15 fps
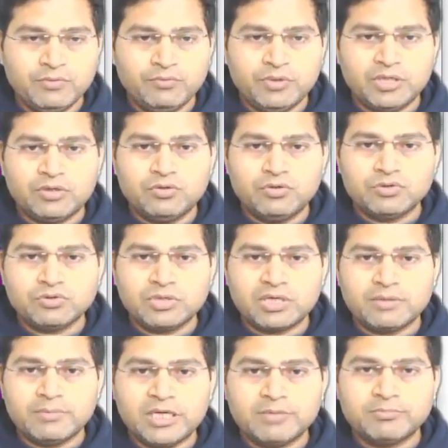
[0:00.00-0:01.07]
we'll go to
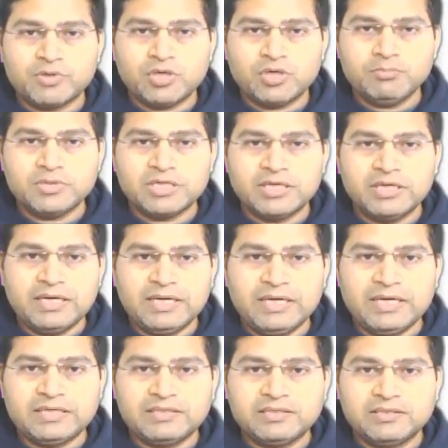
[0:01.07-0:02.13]
the command prompt
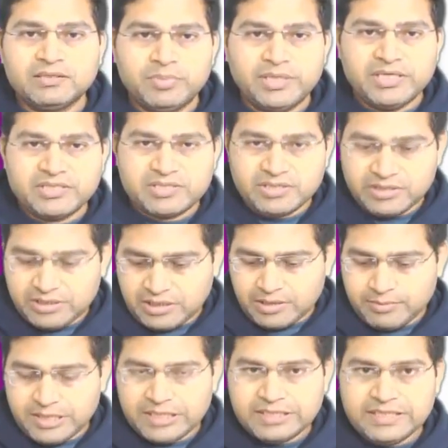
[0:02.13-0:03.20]
and paste the
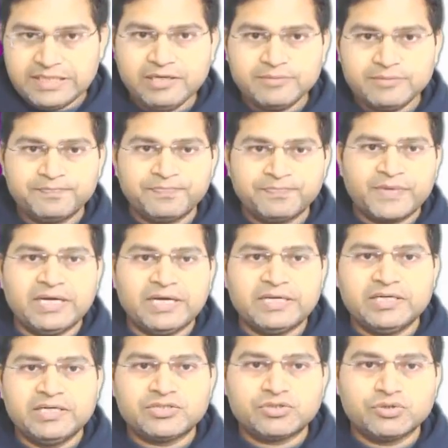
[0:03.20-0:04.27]
command there
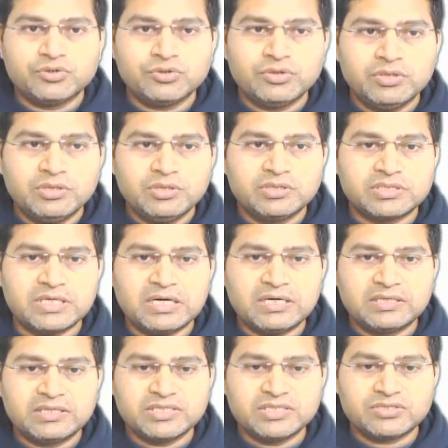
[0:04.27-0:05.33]
and it should
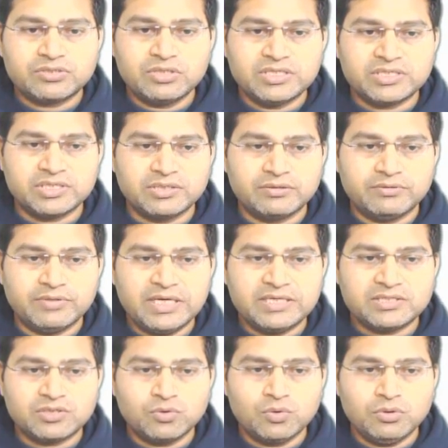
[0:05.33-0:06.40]
start the installation
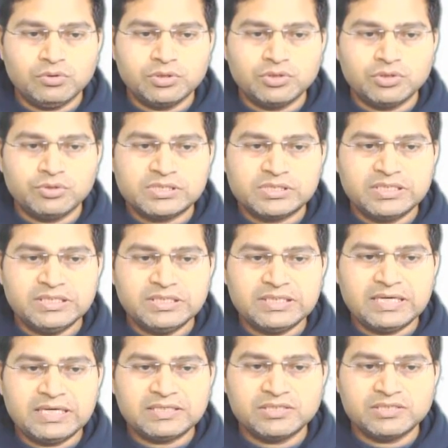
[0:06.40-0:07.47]
right so you will see
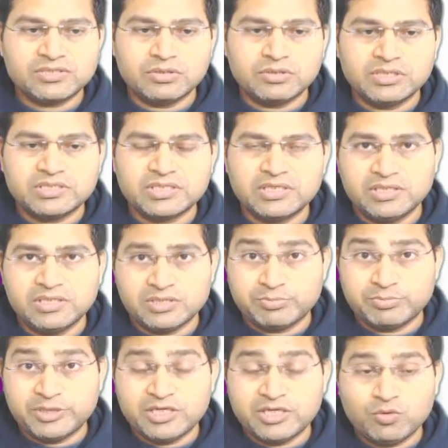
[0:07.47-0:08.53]
that installation is
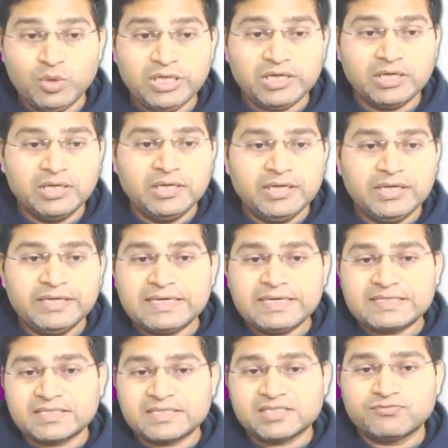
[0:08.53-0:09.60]
pretty quick it
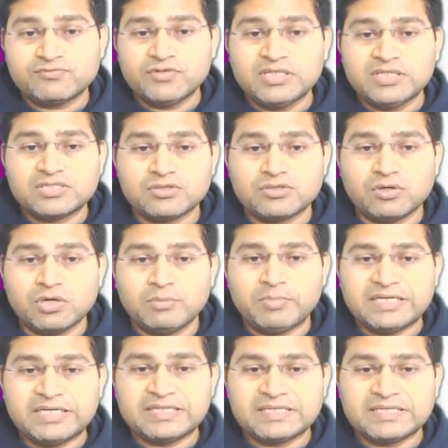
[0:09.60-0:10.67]
has successfully installed
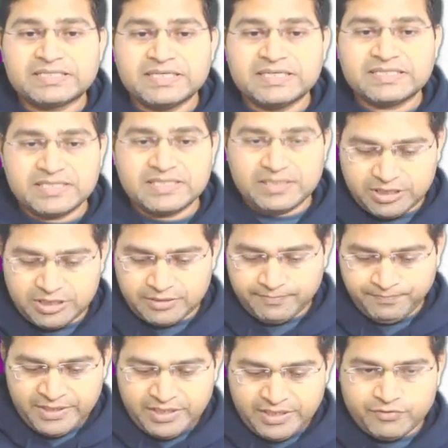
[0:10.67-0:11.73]
pytest html
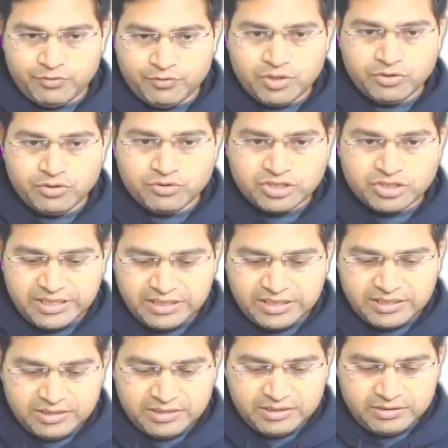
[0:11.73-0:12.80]
if you want to
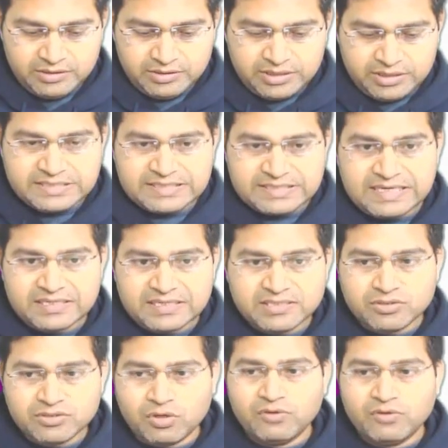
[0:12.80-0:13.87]
check the
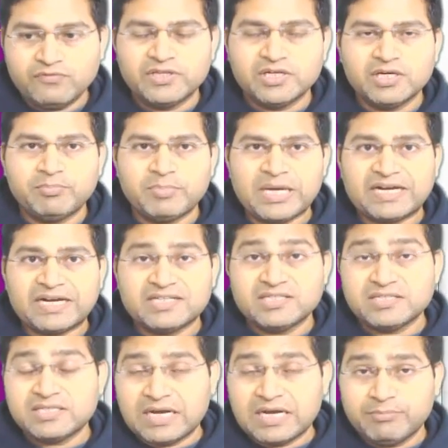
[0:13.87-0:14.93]
status of the
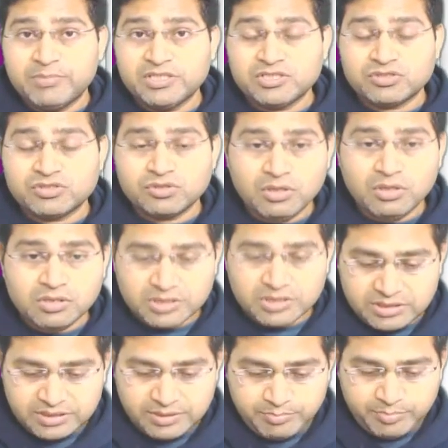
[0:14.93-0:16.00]
packages that have been installed
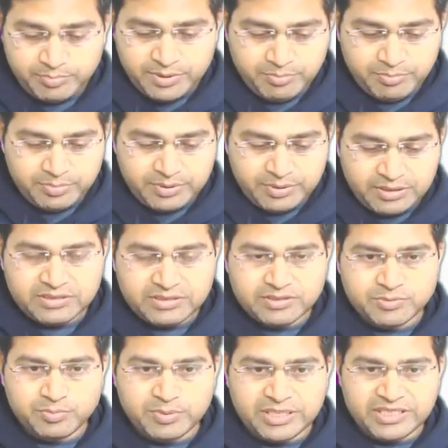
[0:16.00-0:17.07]
just say pip
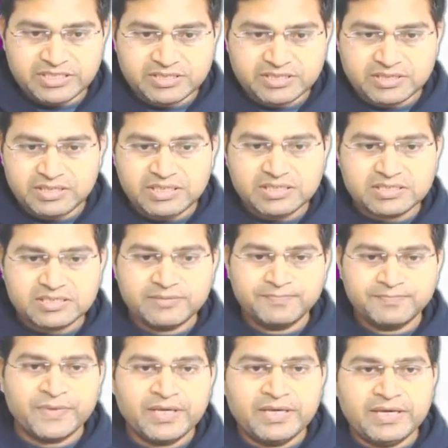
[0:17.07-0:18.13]
space list
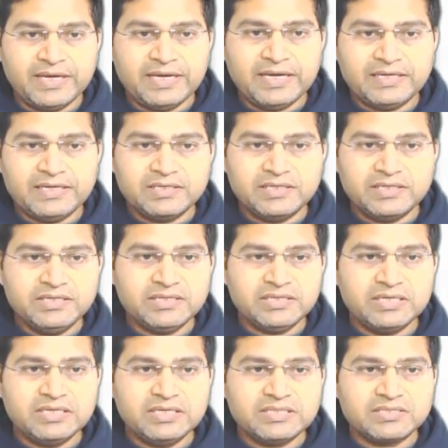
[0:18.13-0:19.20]
and in
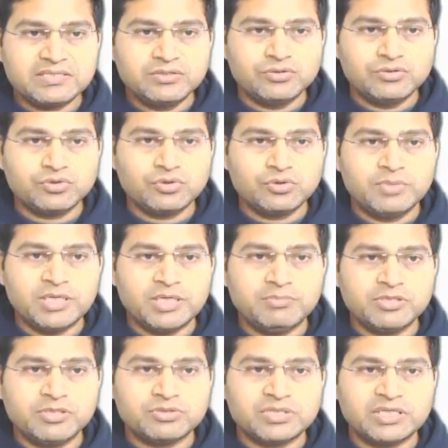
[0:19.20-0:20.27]
the list you should be
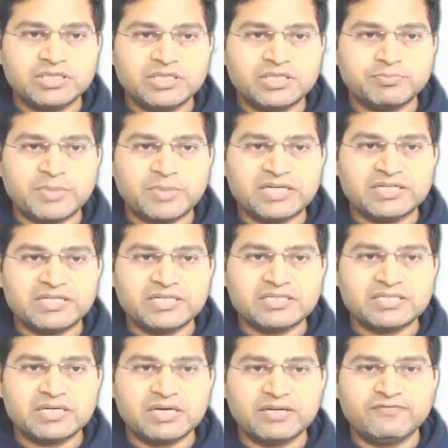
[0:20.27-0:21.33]
able to see this
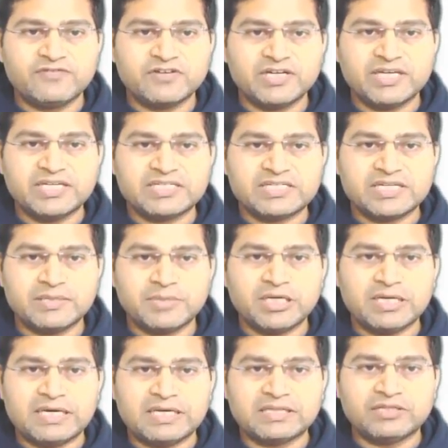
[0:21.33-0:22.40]
pytest hyphen
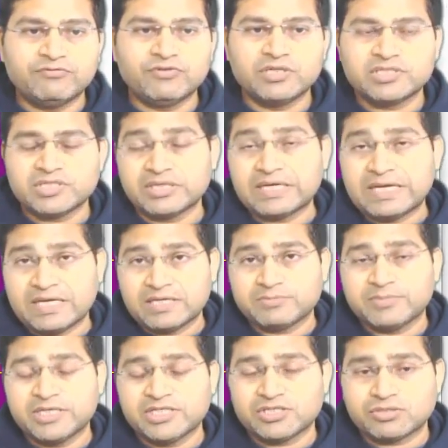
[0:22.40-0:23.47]
html and the version
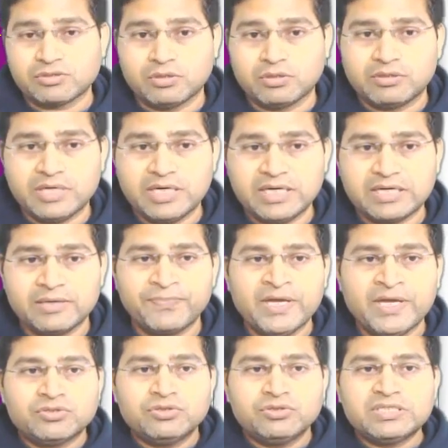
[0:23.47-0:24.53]
has been installed right
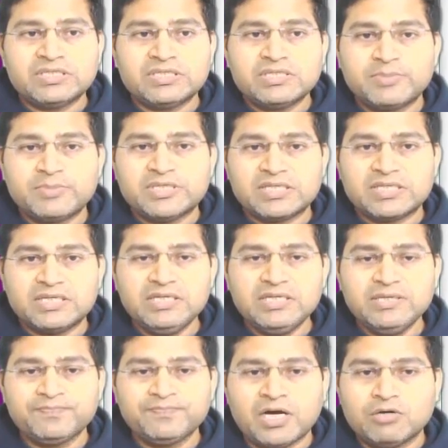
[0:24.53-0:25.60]
so this is
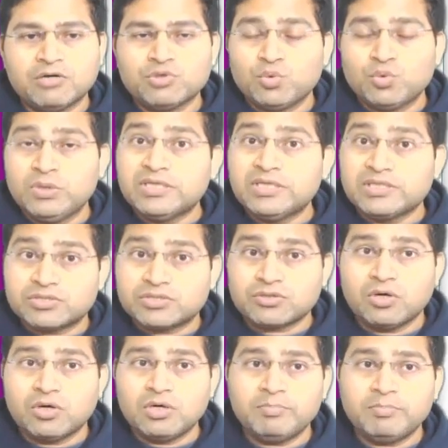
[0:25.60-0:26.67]
basically how you will
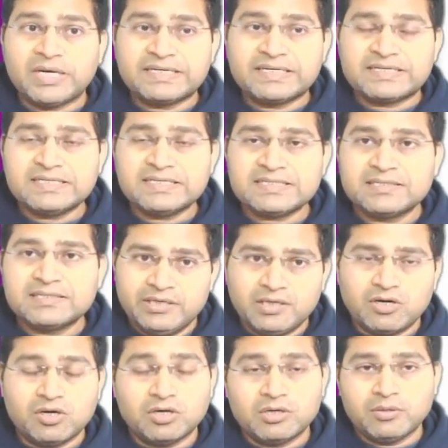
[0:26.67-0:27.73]
install pytest
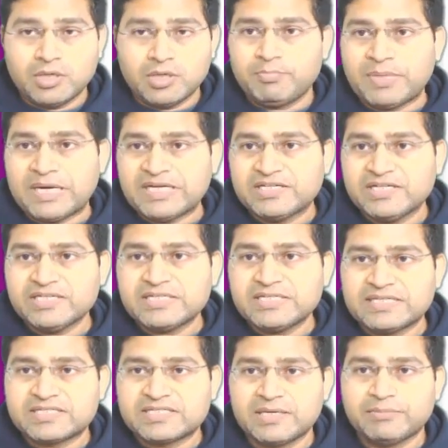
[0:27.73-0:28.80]
or uh,
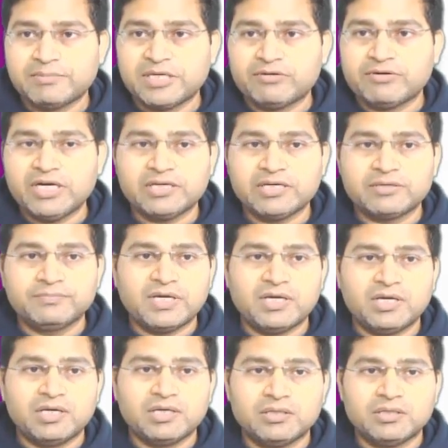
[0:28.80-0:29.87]
pytest html right
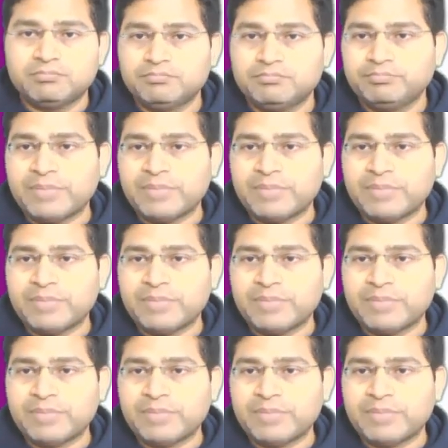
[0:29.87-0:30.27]
uh,